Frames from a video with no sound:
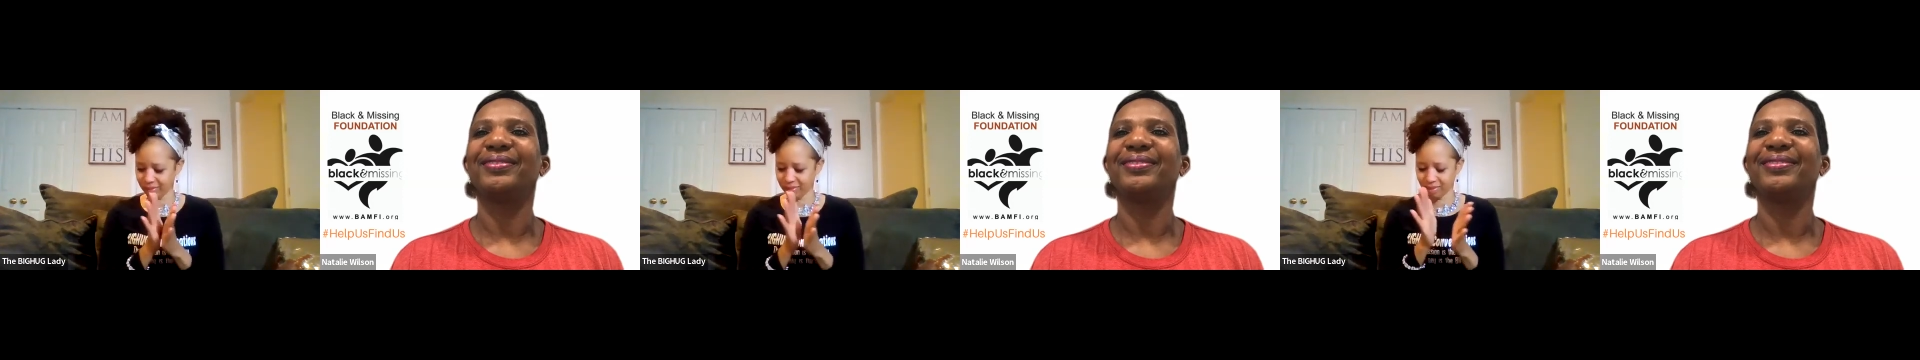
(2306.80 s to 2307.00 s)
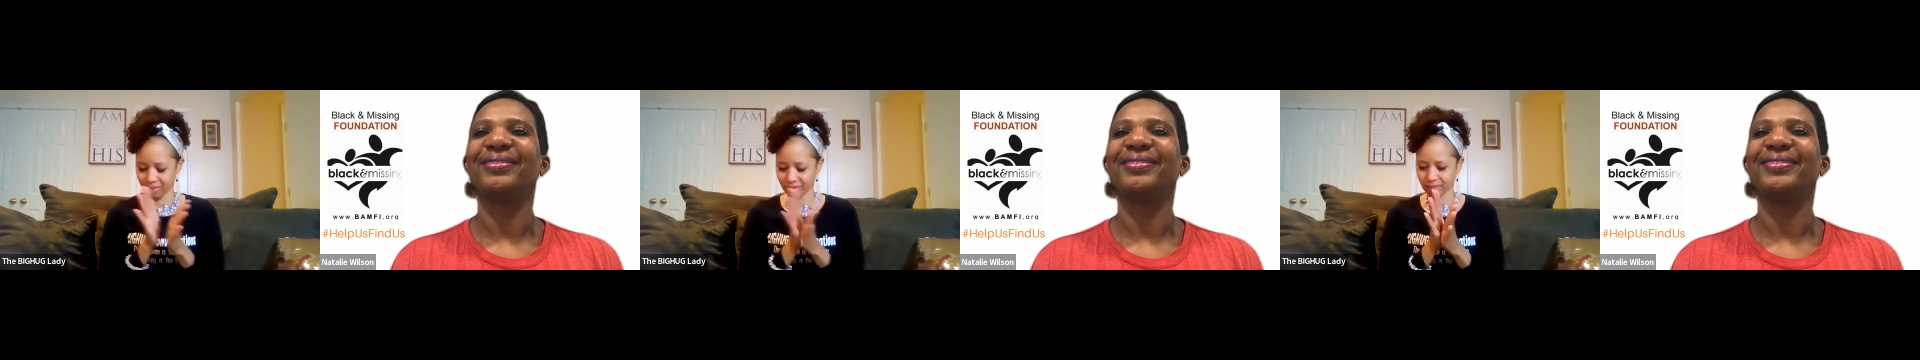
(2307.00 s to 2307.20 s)

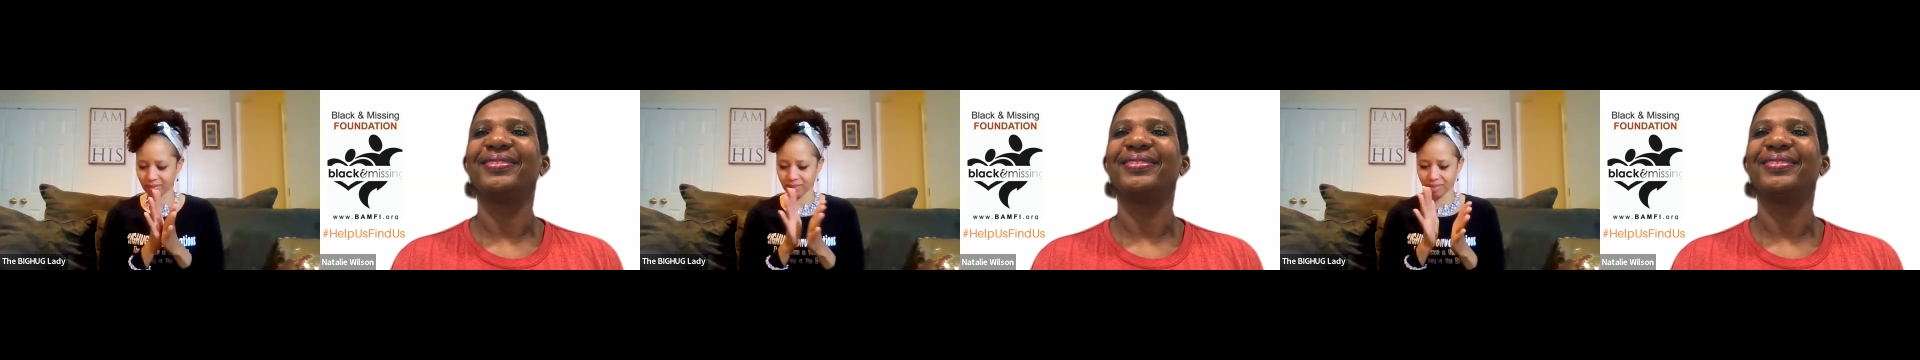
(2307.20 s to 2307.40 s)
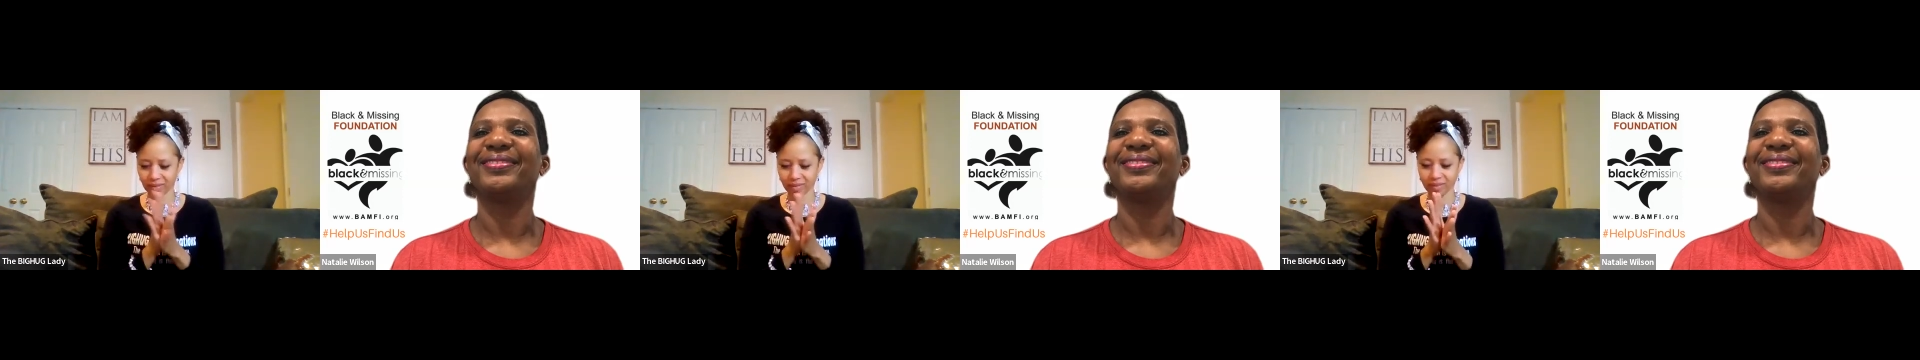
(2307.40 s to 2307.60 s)

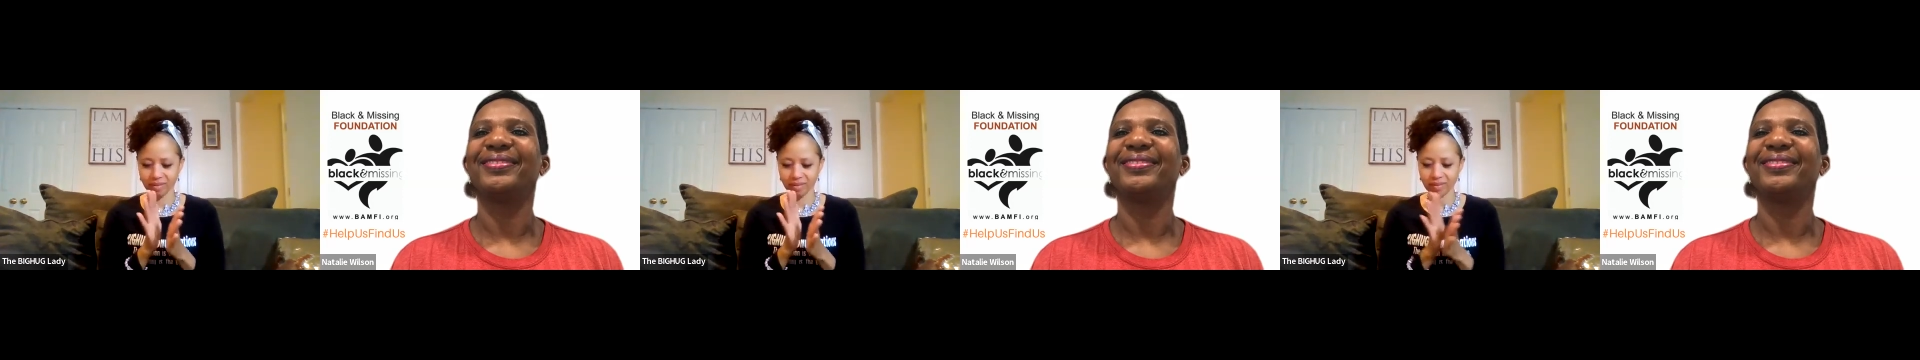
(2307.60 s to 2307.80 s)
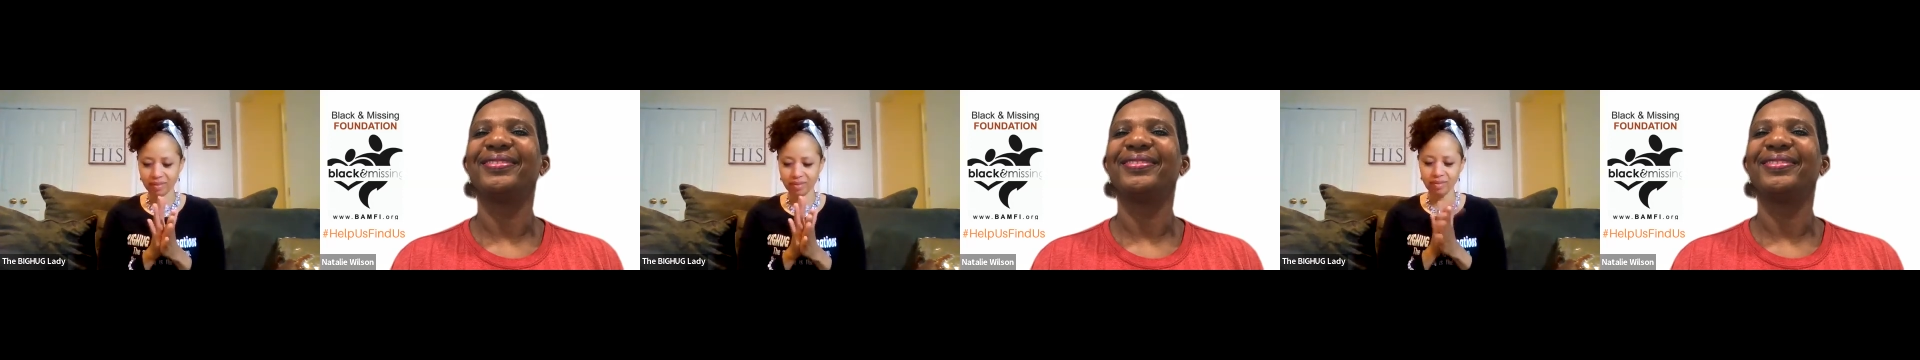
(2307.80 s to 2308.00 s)

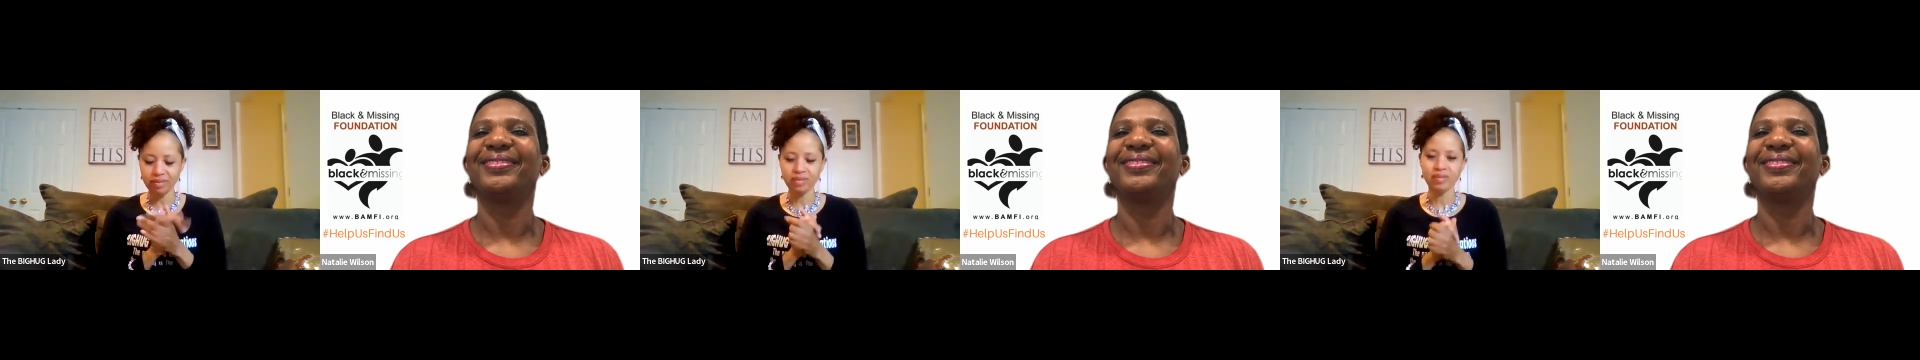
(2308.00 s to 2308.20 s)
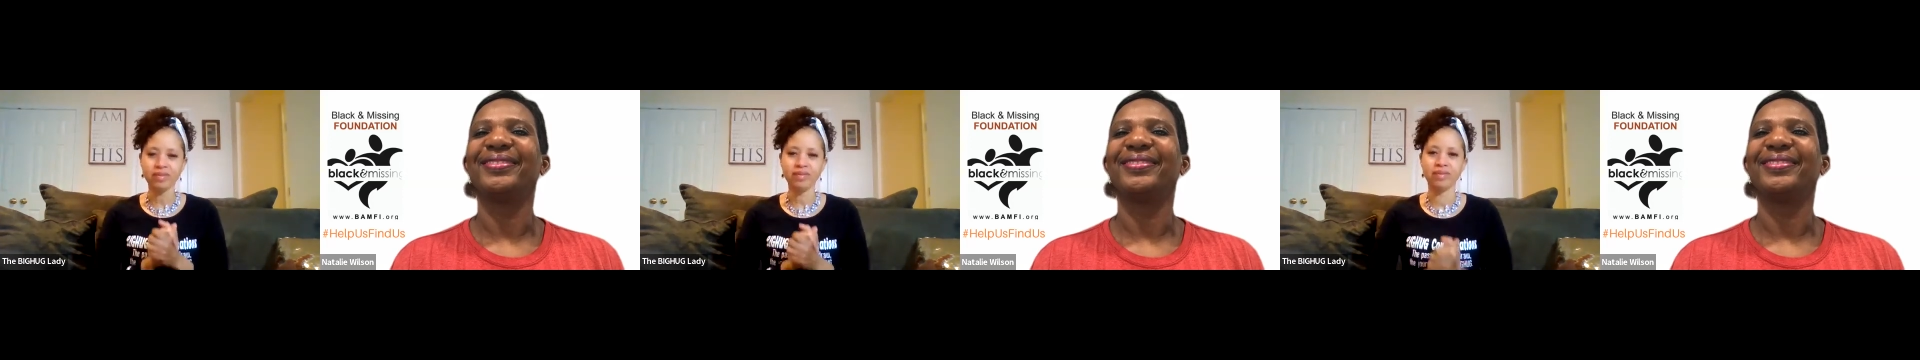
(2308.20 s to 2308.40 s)

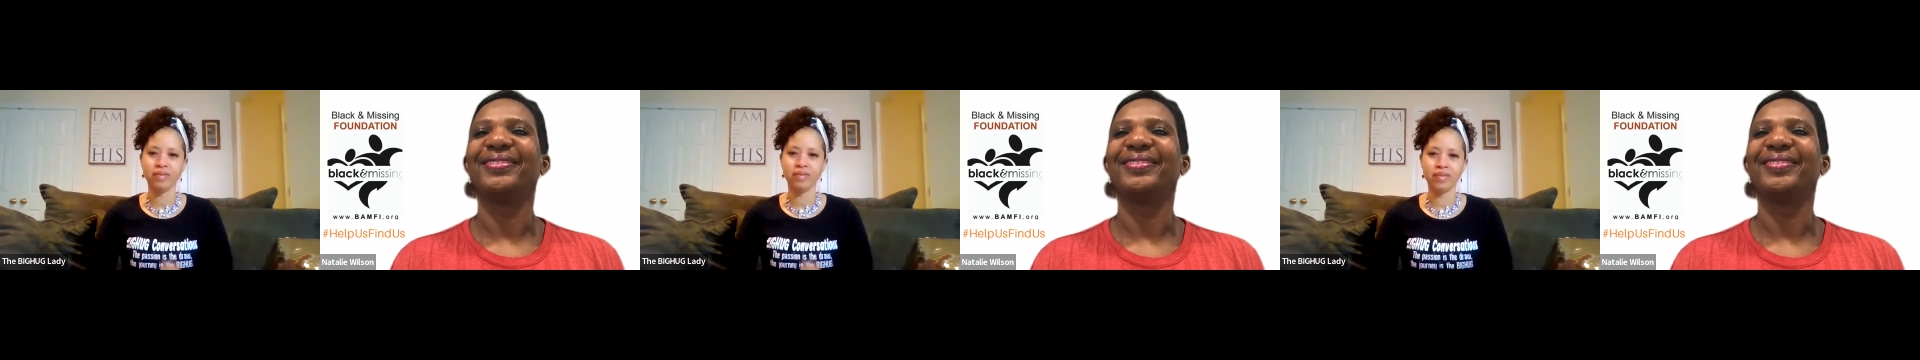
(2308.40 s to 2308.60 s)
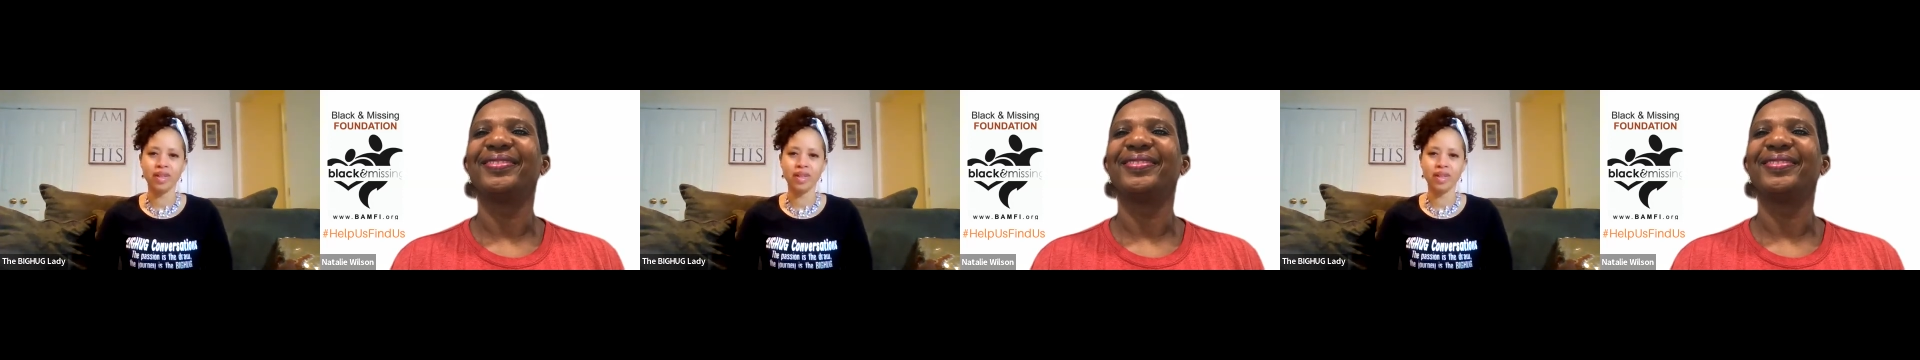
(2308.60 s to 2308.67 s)
No one is speaking in this clip.